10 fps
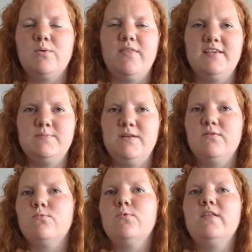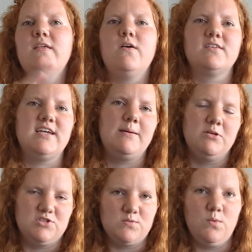where they spend a really long time
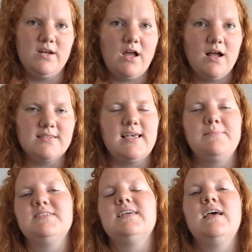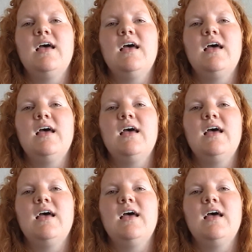on just one concept.